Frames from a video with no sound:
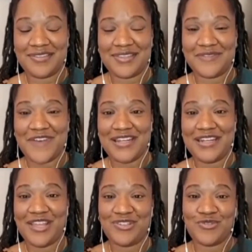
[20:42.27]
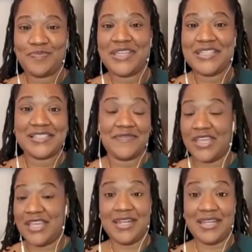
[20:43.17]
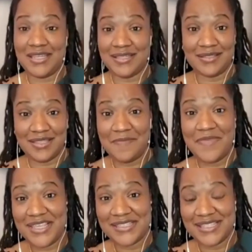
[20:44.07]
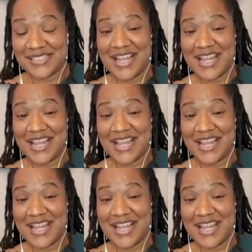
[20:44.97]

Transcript: the financial piece of any business.